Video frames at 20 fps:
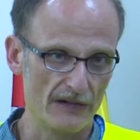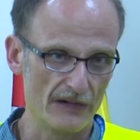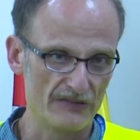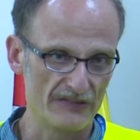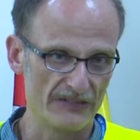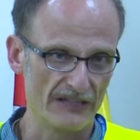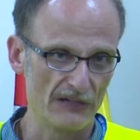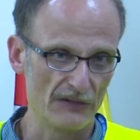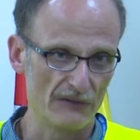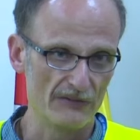
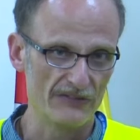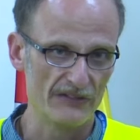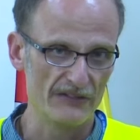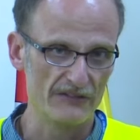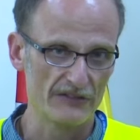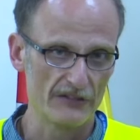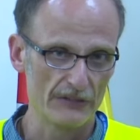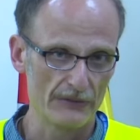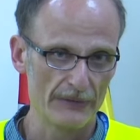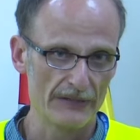ourselves
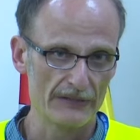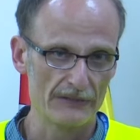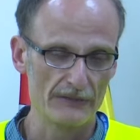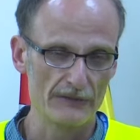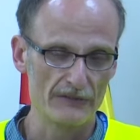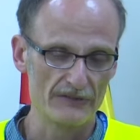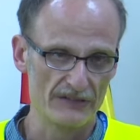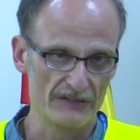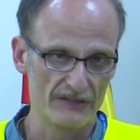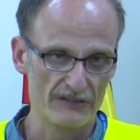as
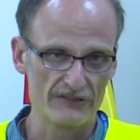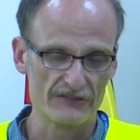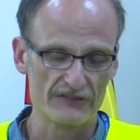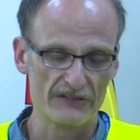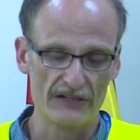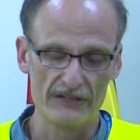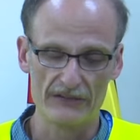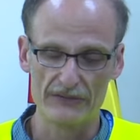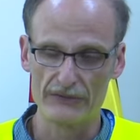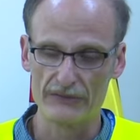curators and as
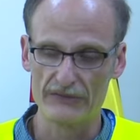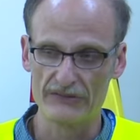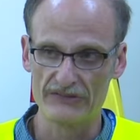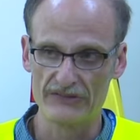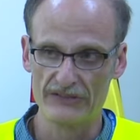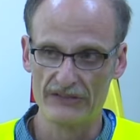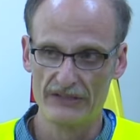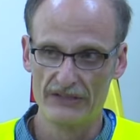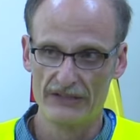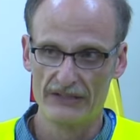
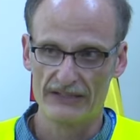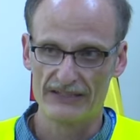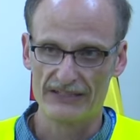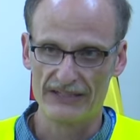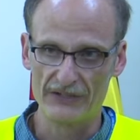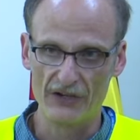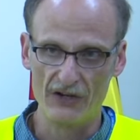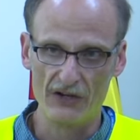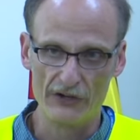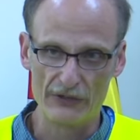scholars
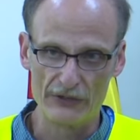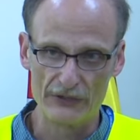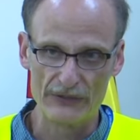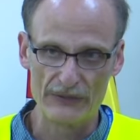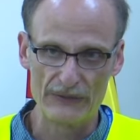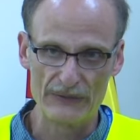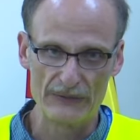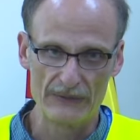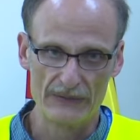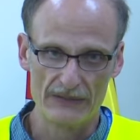can
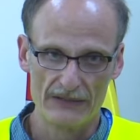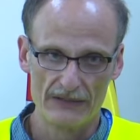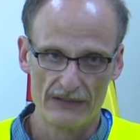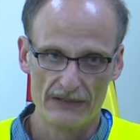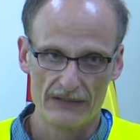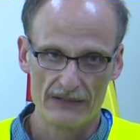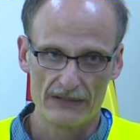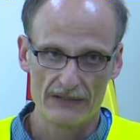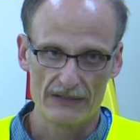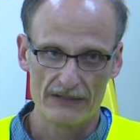honor,
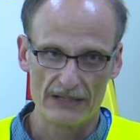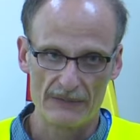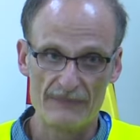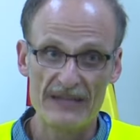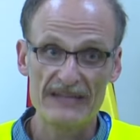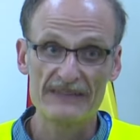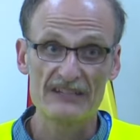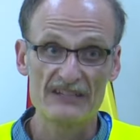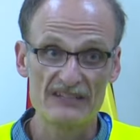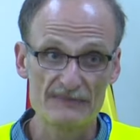can
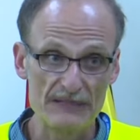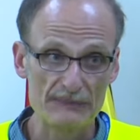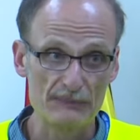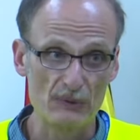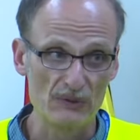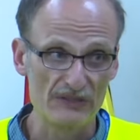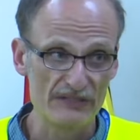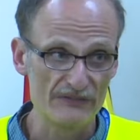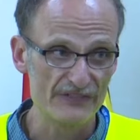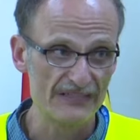make these
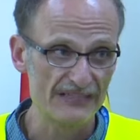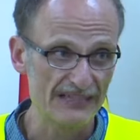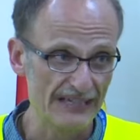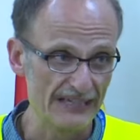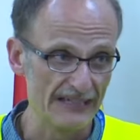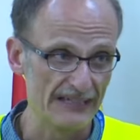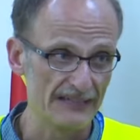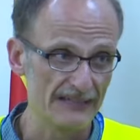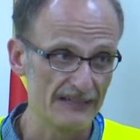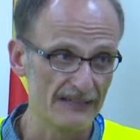people live
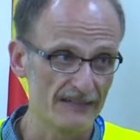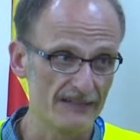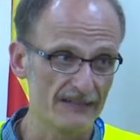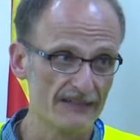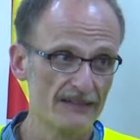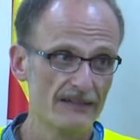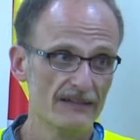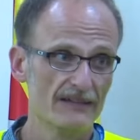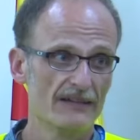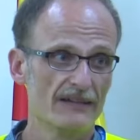again,
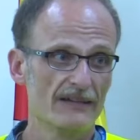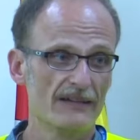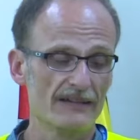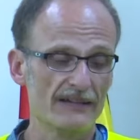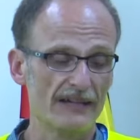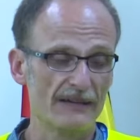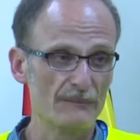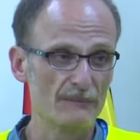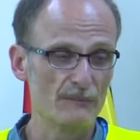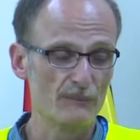
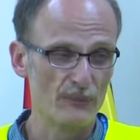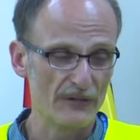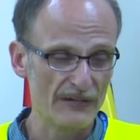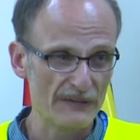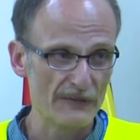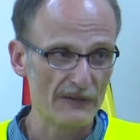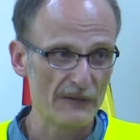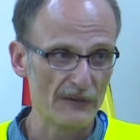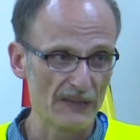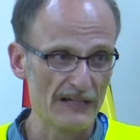can
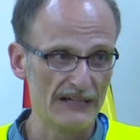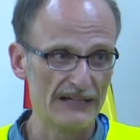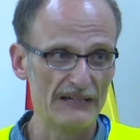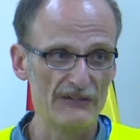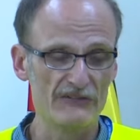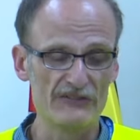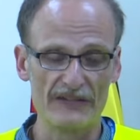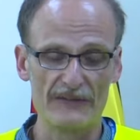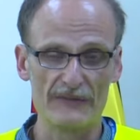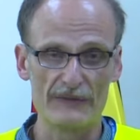bring their
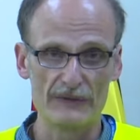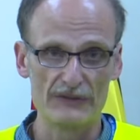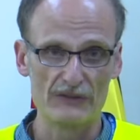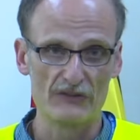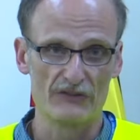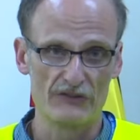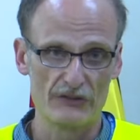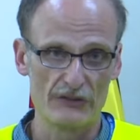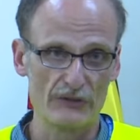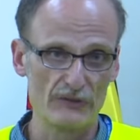lives and their
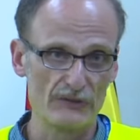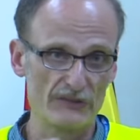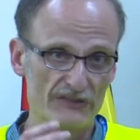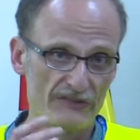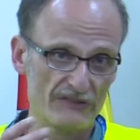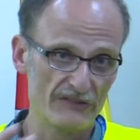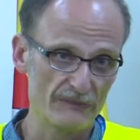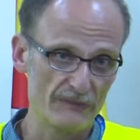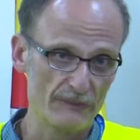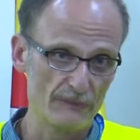
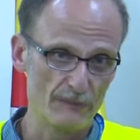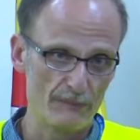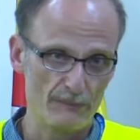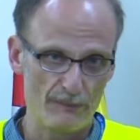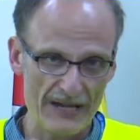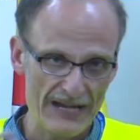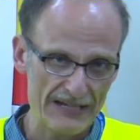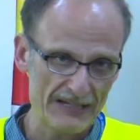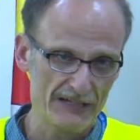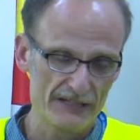concerns
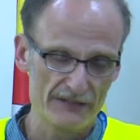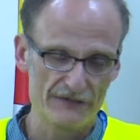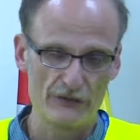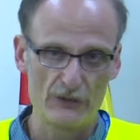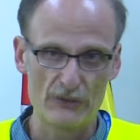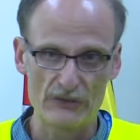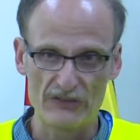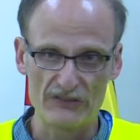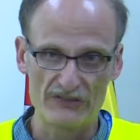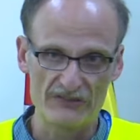back into
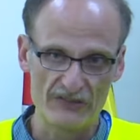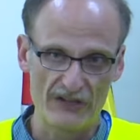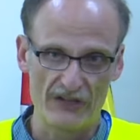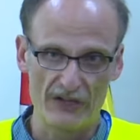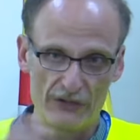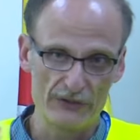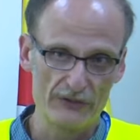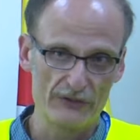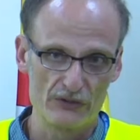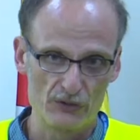focus
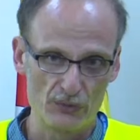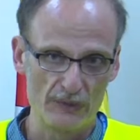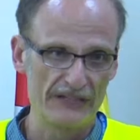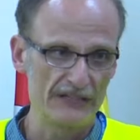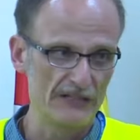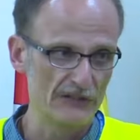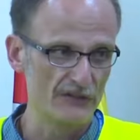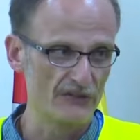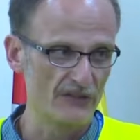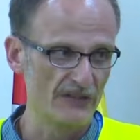120
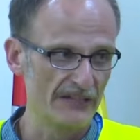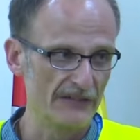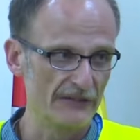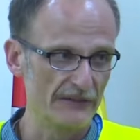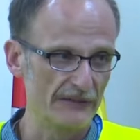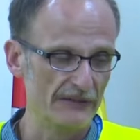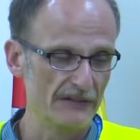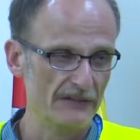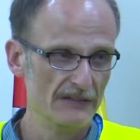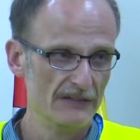years
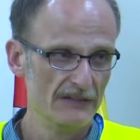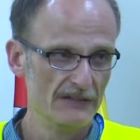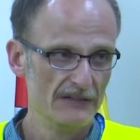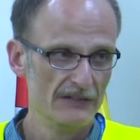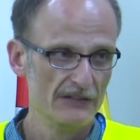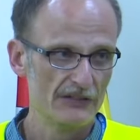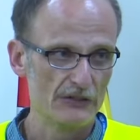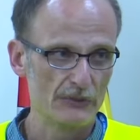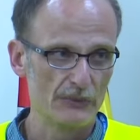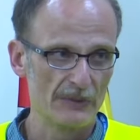later
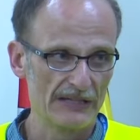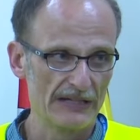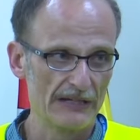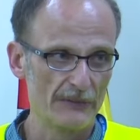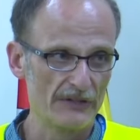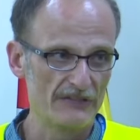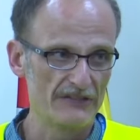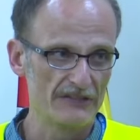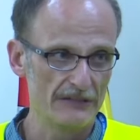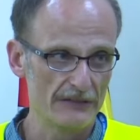to
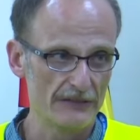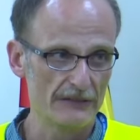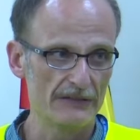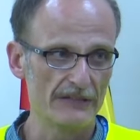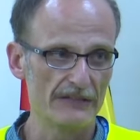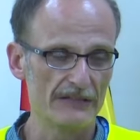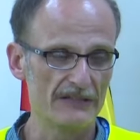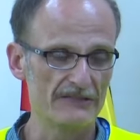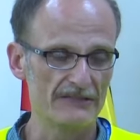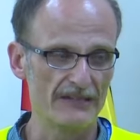allow us here
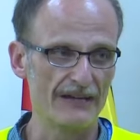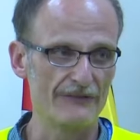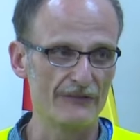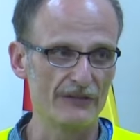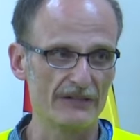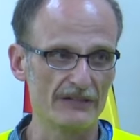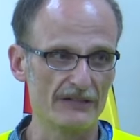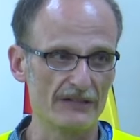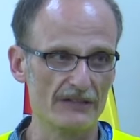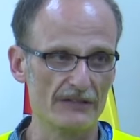in East
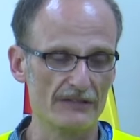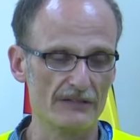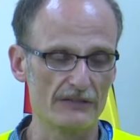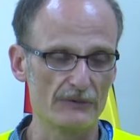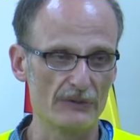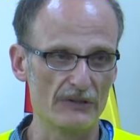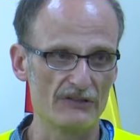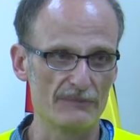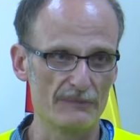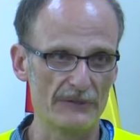Africa
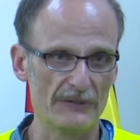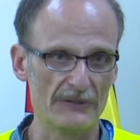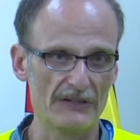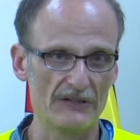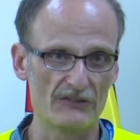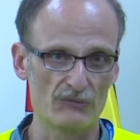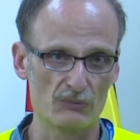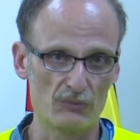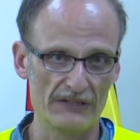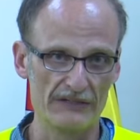to
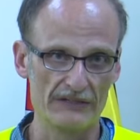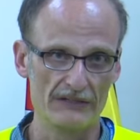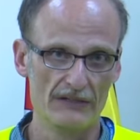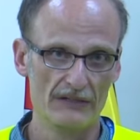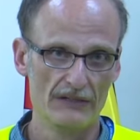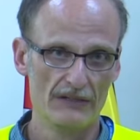experience what